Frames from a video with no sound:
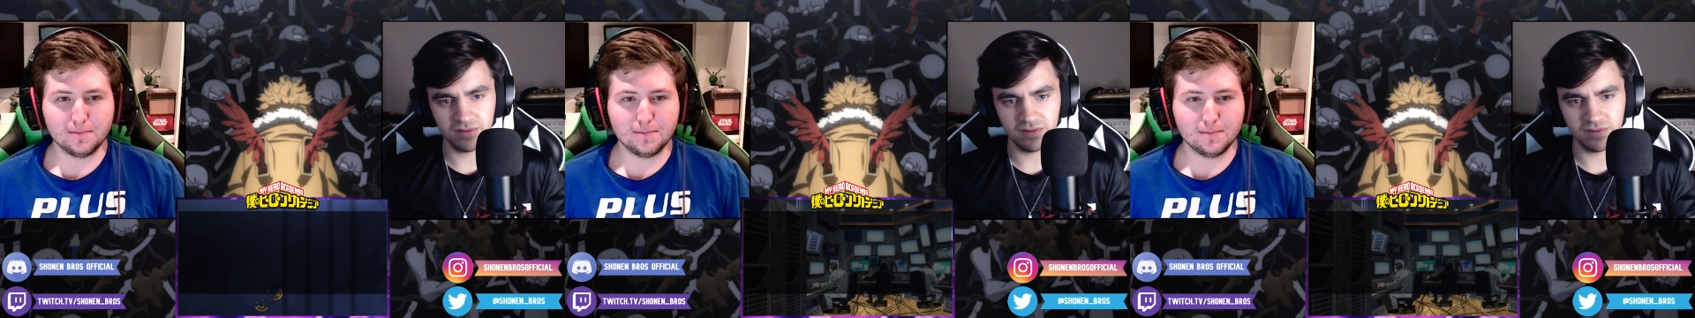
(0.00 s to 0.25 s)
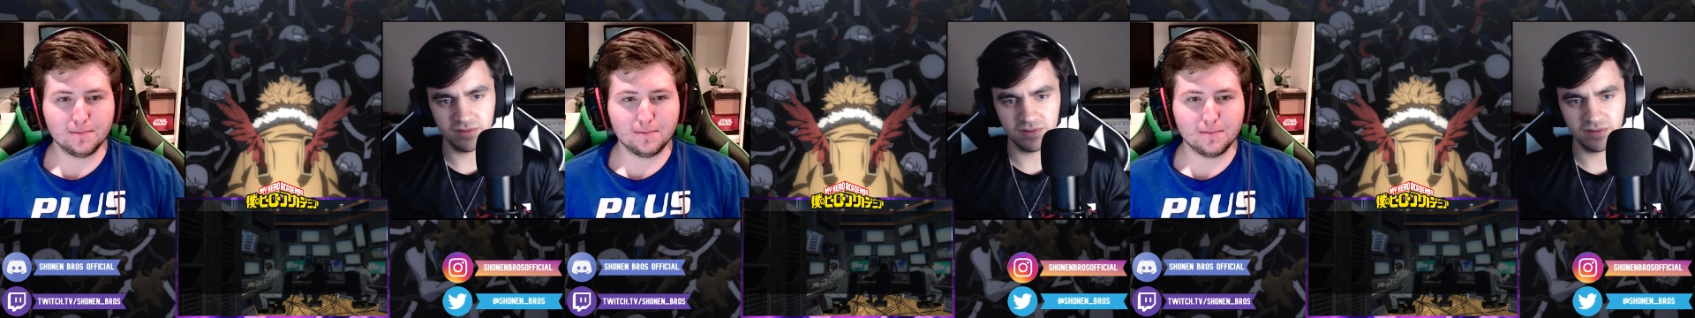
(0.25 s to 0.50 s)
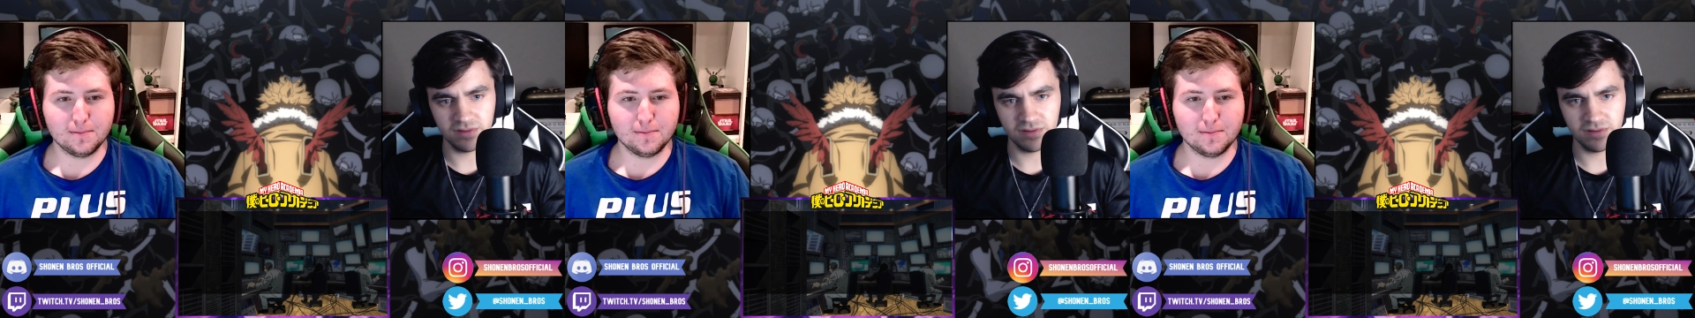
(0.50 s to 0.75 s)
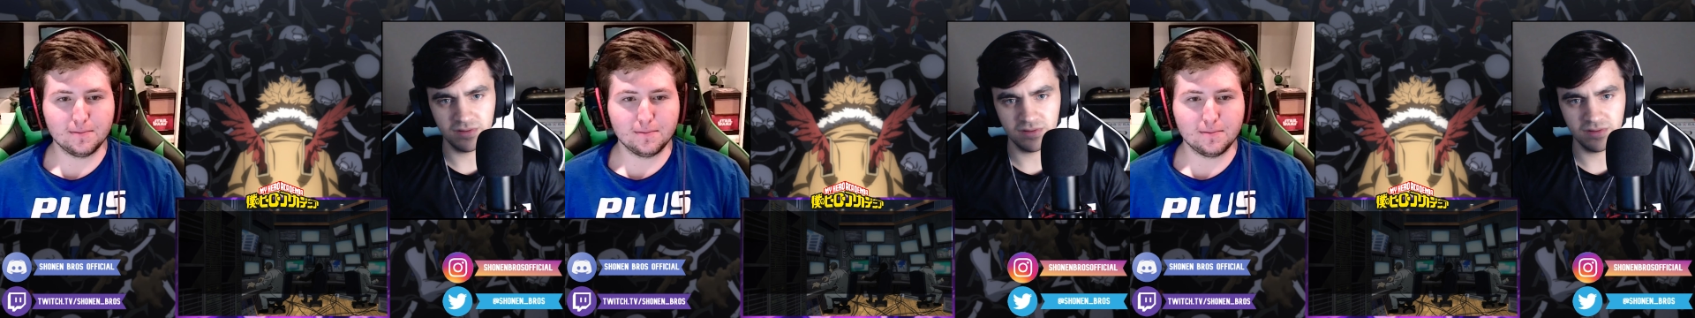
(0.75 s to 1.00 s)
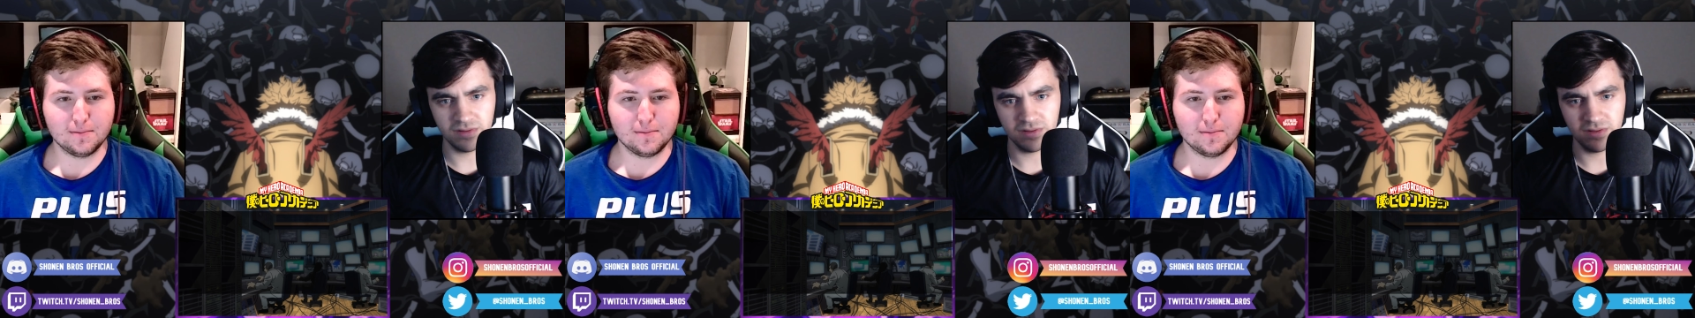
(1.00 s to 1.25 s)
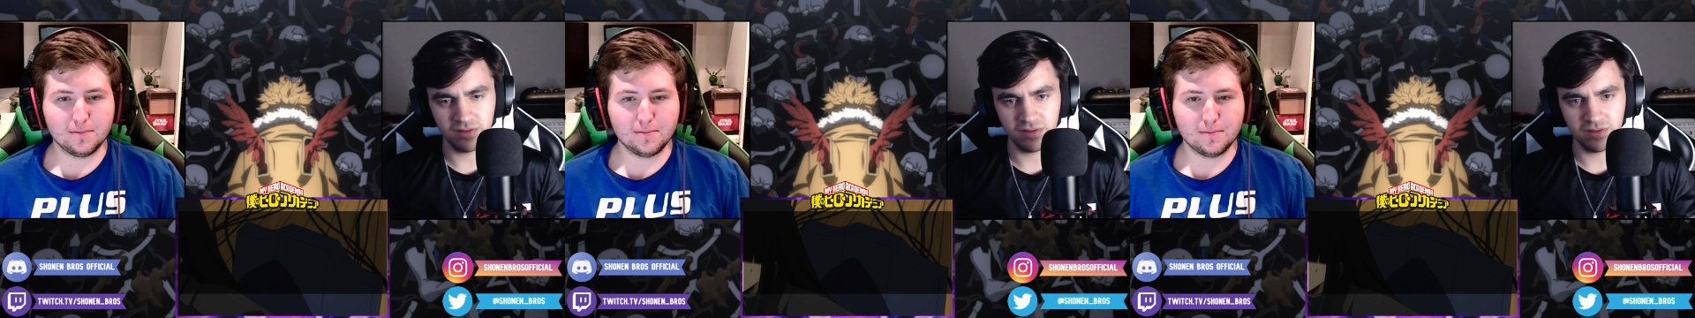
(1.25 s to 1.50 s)

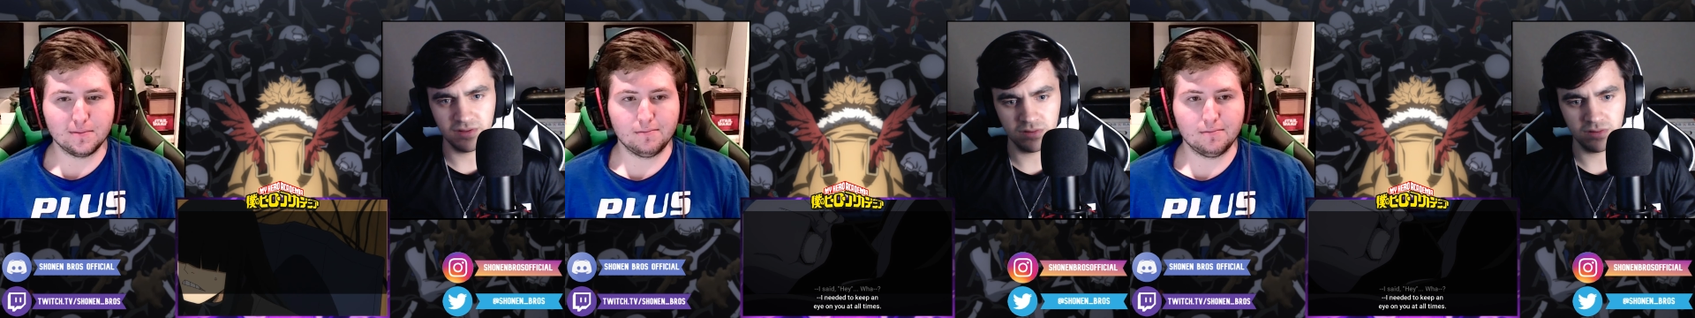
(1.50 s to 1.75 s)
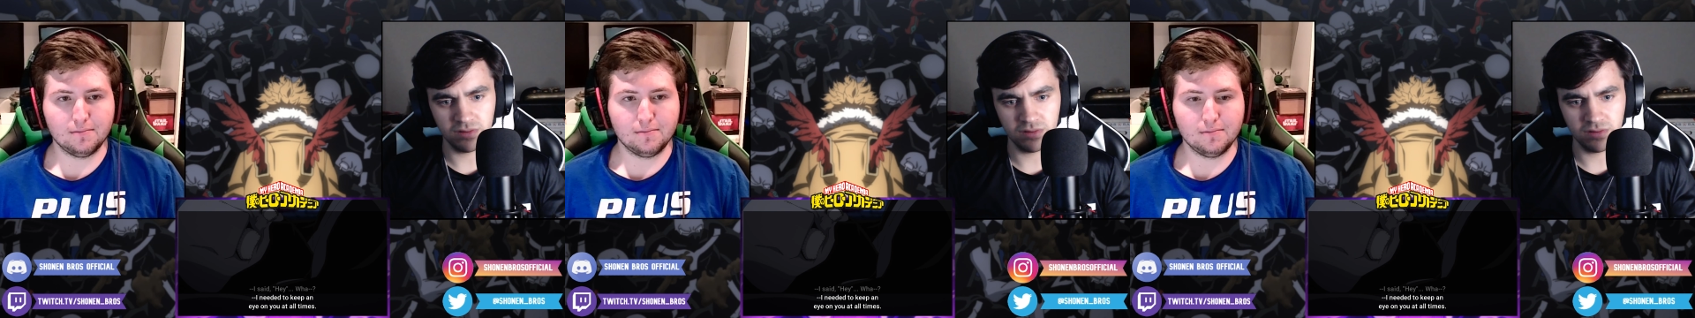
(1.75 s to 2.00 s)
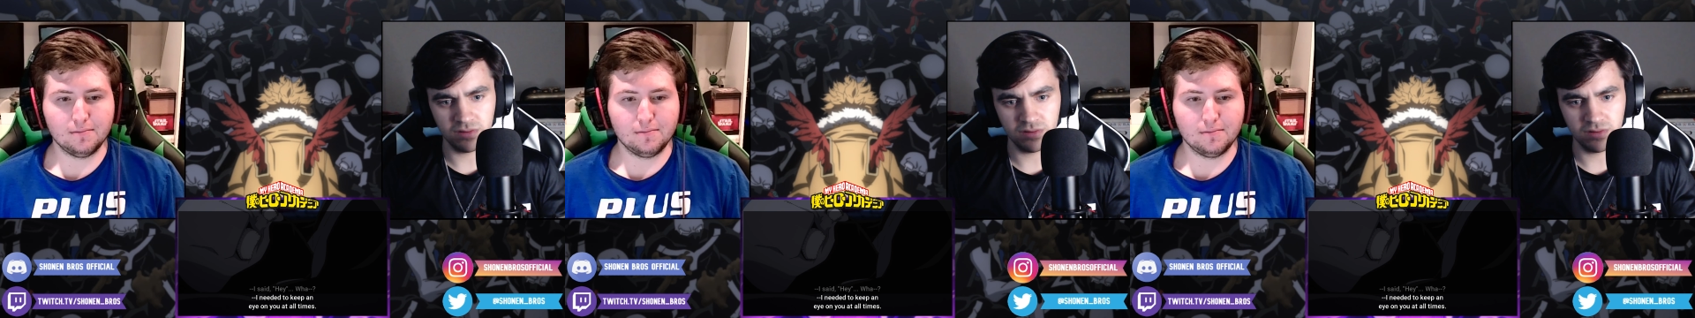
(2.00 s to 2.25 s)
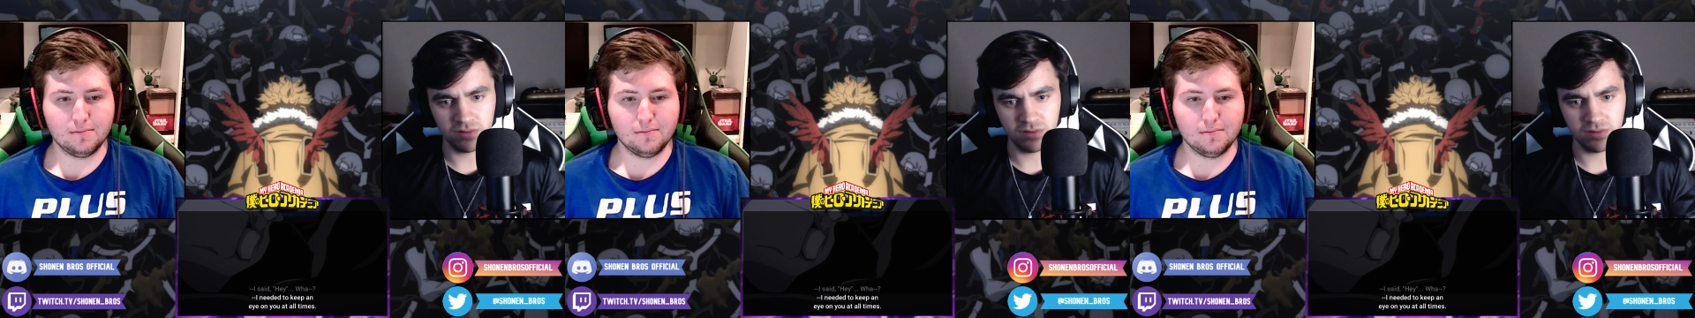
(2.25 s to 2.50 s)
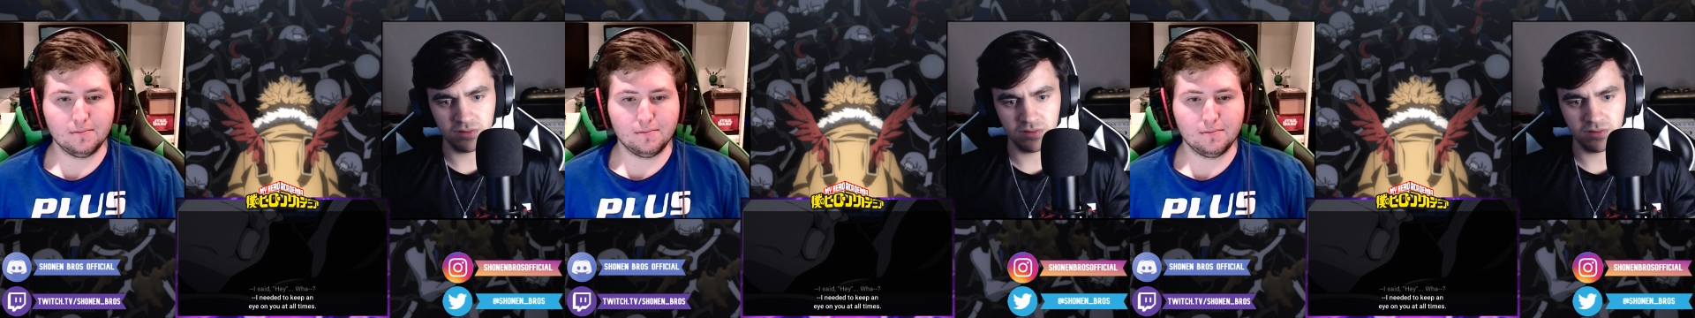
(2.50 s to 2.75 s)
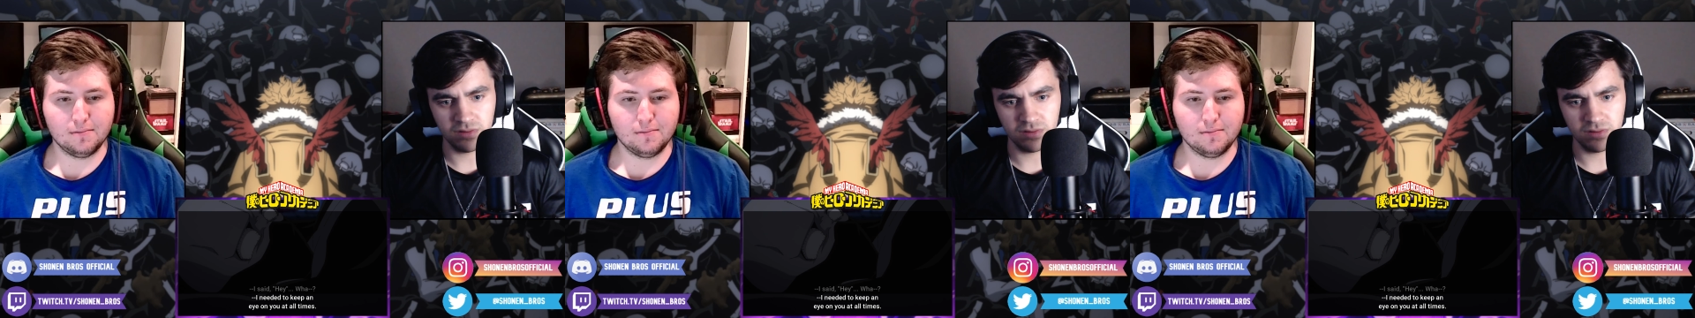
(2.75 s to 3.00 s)
[no speech]